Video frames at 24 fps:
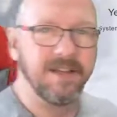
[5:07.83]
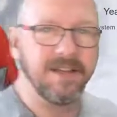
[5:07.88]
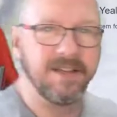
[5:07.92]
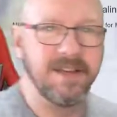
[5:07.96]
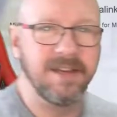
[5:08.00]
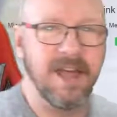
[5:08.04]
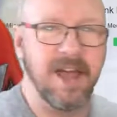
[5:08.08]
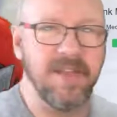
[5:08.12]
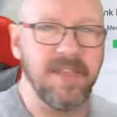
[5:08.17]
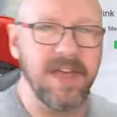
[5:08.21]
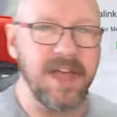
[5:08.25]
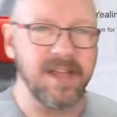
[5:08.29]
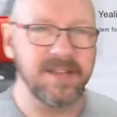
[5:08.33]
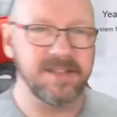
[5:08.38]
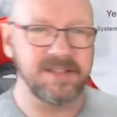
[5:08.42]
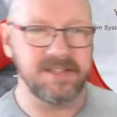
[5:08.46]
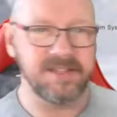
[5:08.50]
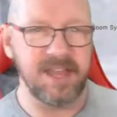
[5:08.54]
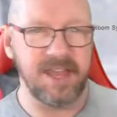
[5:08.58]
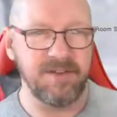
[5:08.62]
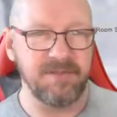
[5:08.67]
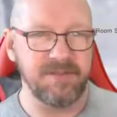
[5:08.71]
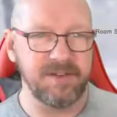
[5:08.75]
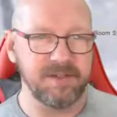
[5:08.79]
Now that's
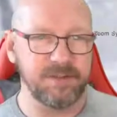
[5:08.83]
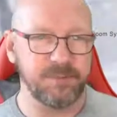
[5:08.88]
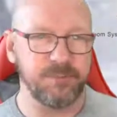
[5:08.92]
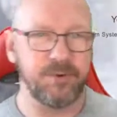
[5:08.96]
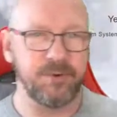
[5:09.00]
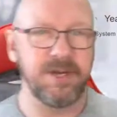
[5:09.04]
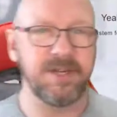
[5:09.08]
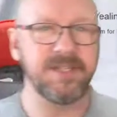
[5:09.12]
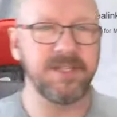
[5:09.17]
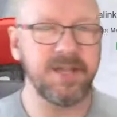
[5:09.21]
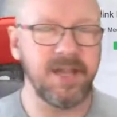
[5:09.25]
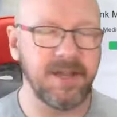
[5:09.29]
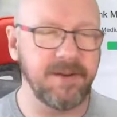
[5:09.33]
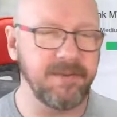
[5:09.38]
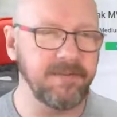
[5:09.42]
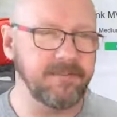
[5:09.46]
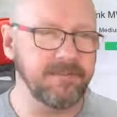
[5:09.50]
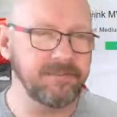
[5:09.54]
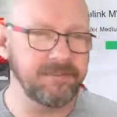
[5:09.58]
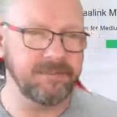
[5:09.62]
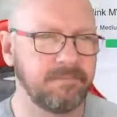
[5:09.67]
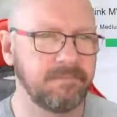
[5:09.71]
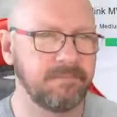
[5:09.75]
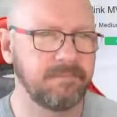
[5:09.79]
saved as a preset.
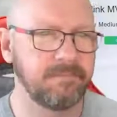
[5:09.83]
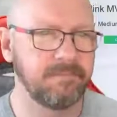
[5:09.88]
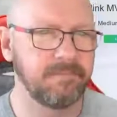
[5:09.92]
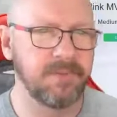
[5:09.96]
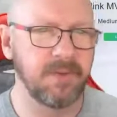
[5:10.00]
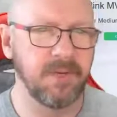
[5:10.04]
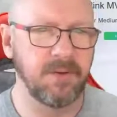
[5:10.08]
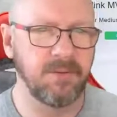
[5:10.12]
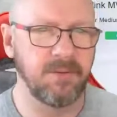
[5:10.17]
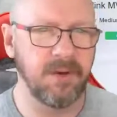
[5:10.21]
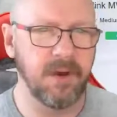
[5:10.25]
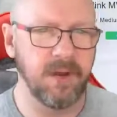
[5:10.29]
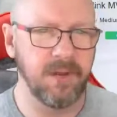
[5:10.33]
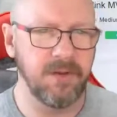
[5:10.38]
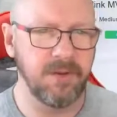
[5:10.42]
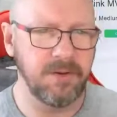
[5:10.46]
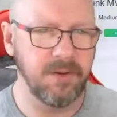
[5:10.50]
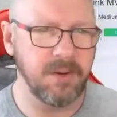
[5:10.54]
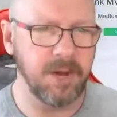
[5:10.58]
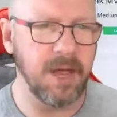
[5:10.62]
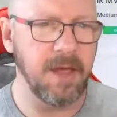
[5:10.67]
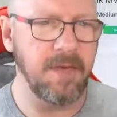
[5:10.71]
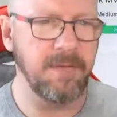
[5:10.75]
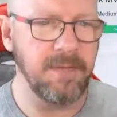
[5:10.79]
Right,
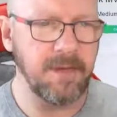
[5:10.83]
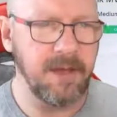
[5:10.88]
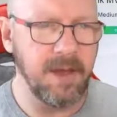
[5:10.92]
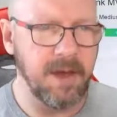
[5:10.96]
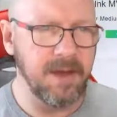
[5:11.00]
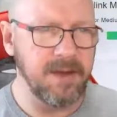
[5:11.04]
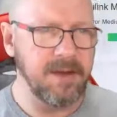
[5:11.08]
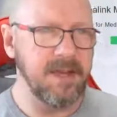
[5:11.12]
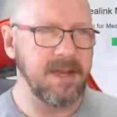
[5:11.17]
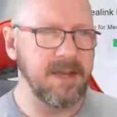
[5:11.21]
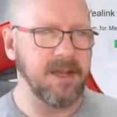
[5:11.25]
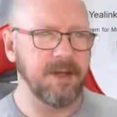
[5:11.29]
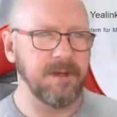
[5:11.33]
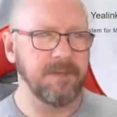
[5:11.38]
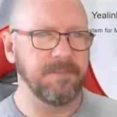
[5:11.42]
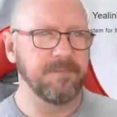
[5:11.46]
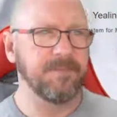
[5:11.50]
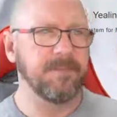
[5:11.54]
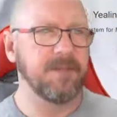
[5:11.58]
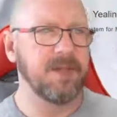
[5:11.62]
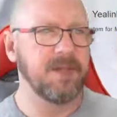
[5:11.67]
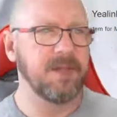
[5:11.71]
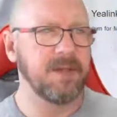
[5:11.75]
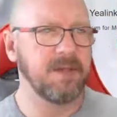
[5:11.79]
you get the idea.
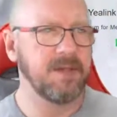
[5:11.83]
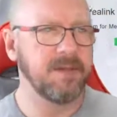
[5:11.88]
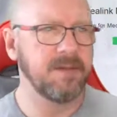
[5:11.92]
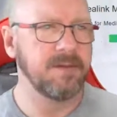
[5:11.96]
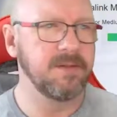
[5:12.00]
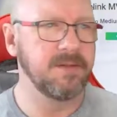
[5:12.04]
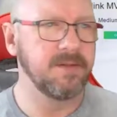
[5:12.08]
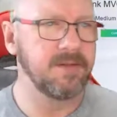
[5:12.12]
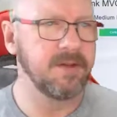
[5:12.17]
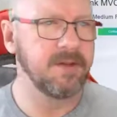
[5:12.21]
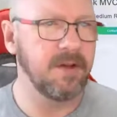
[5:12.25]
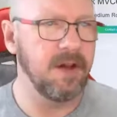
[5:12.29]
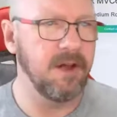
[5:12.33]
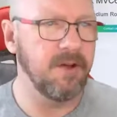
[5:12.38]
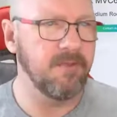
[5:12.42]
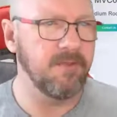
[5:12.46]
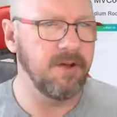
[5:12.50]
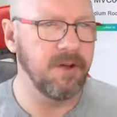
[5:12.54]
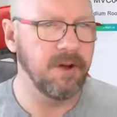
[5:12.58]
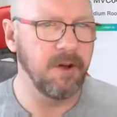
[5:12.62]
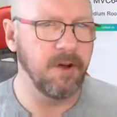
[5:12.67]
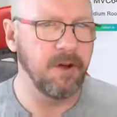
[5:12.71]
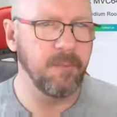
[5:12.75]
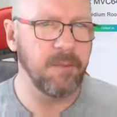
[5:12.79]
So now if
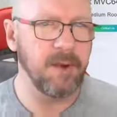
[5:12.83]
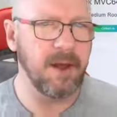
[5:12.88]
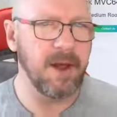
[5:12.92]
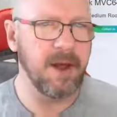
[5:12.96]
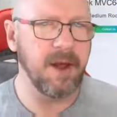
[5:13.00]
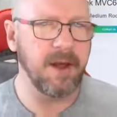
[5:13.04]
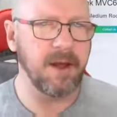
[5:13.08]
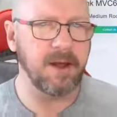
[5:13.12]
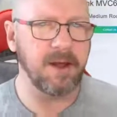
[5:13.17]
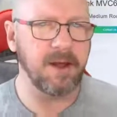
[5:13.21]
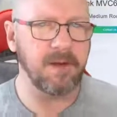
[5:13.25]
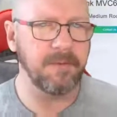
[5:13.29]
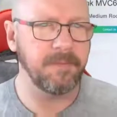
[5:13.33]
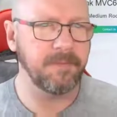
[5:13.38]
I go back,